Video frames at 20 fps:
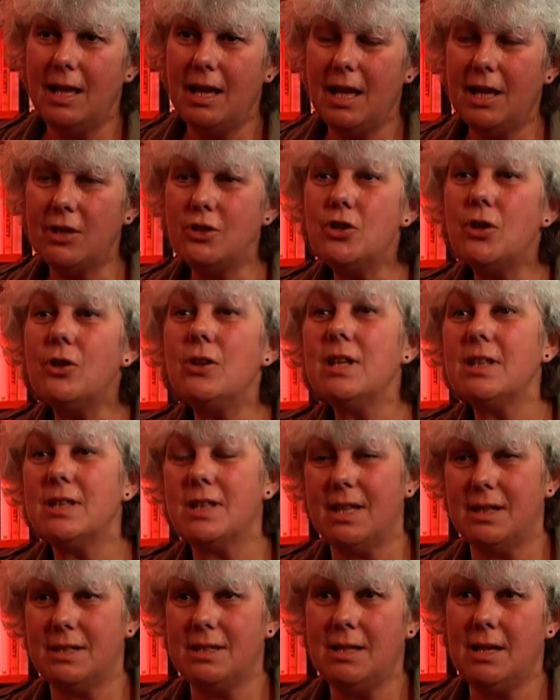And during
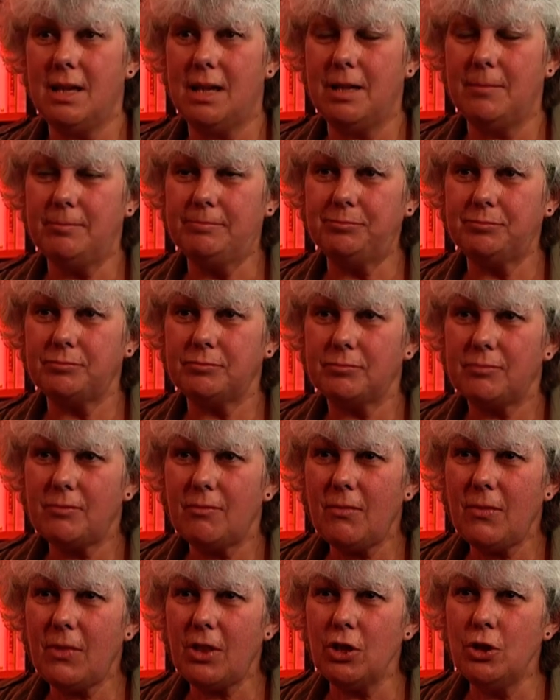that time,
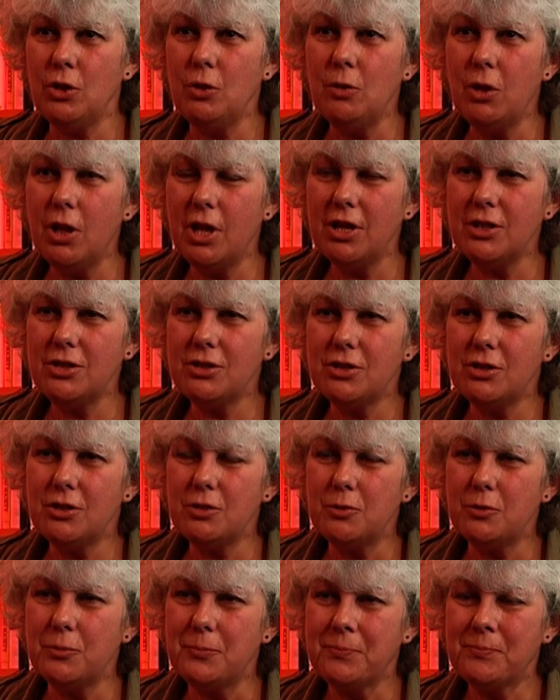you learn
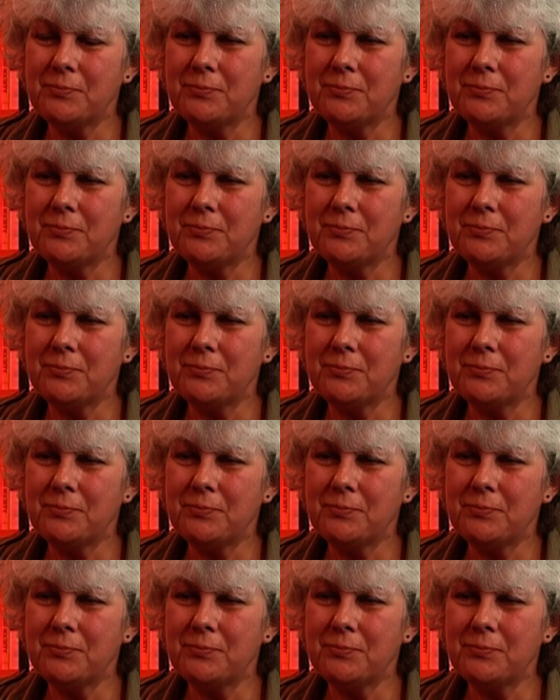to